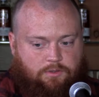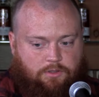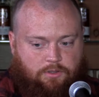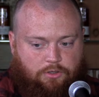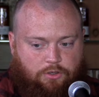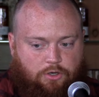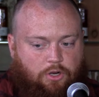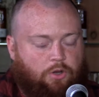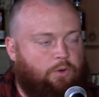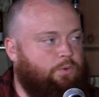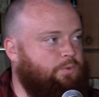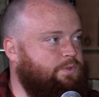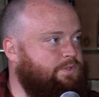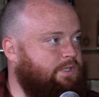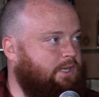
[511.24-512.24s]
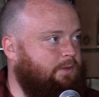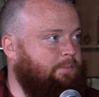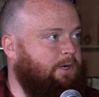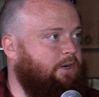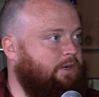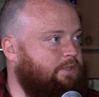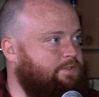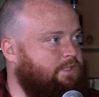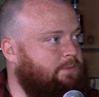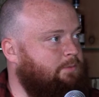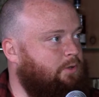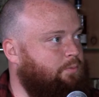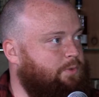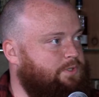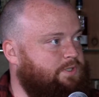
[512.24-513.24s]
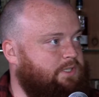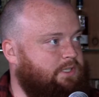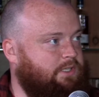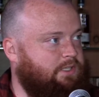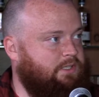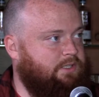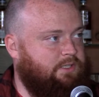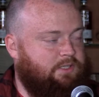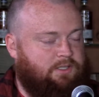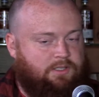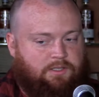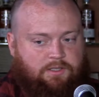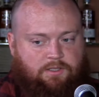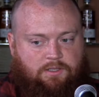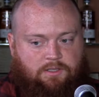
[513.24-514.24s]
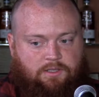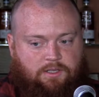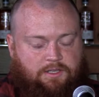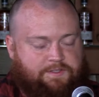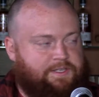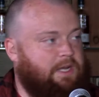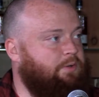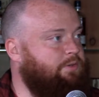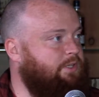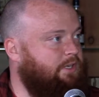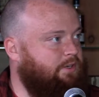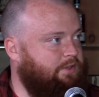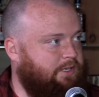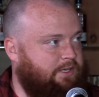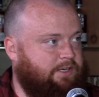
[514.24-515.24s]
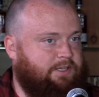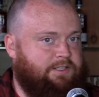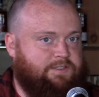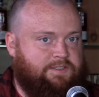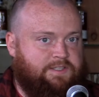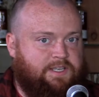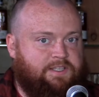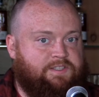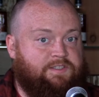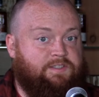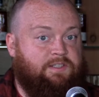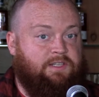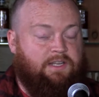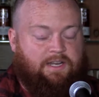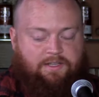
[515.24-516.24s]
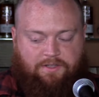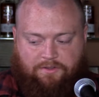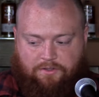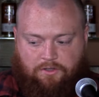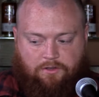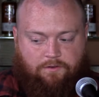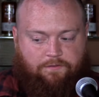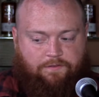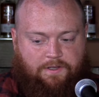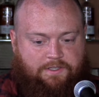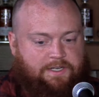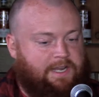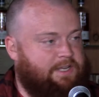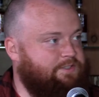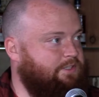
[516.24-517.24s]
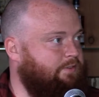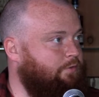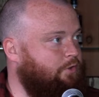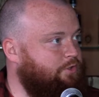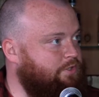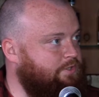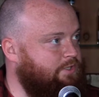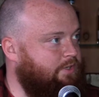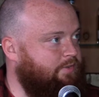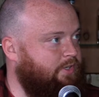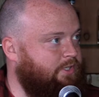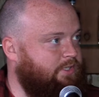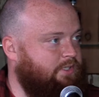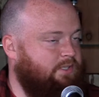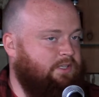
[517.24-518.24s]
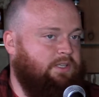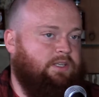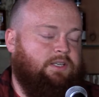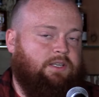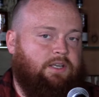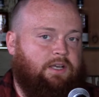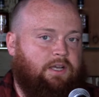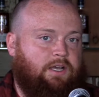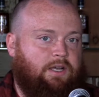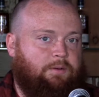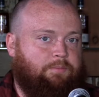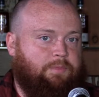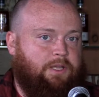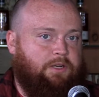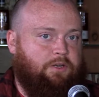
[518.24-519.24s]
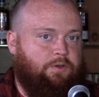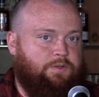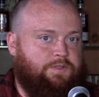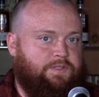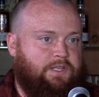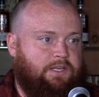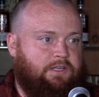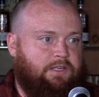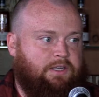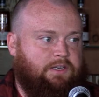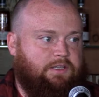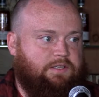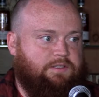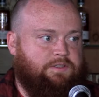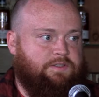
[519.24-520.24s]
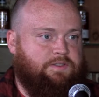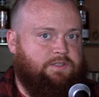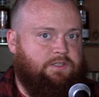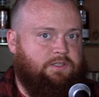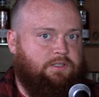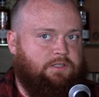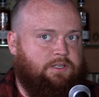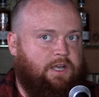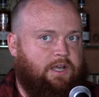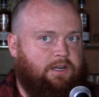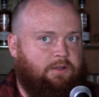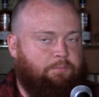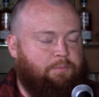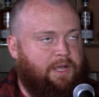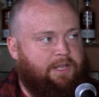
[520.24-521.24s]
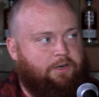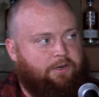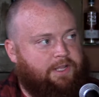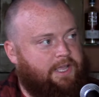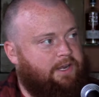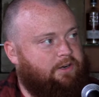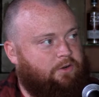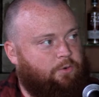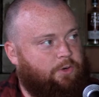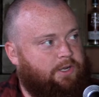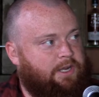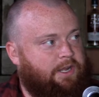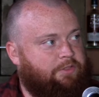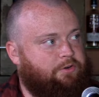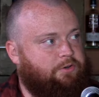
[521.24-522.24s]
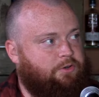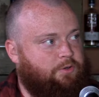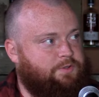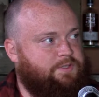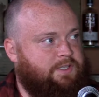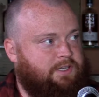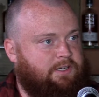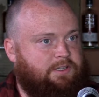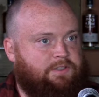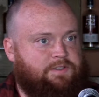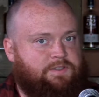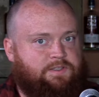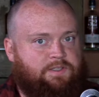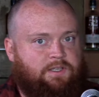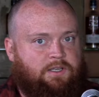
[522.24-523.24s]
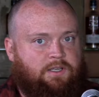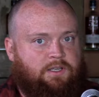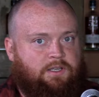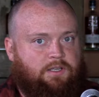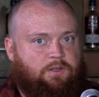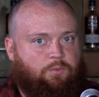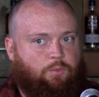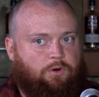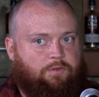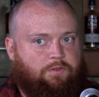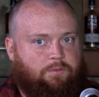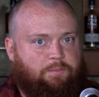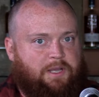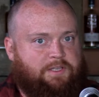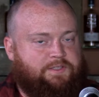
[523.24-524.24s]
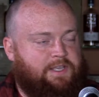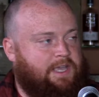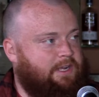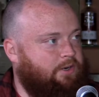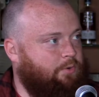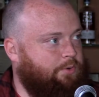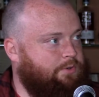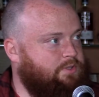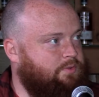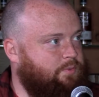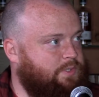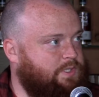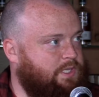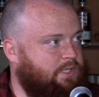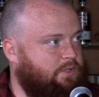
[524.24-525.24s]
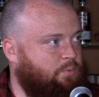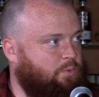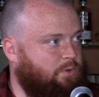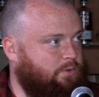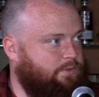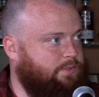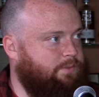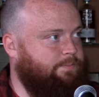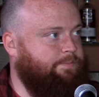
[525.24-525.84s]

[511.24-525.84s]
knows that American single malt whiskey is out there, that it exists, and that there are fantastic versions of it, and knows that it is not a minor category either, knows that it is one of the best categories of whiskey in the world.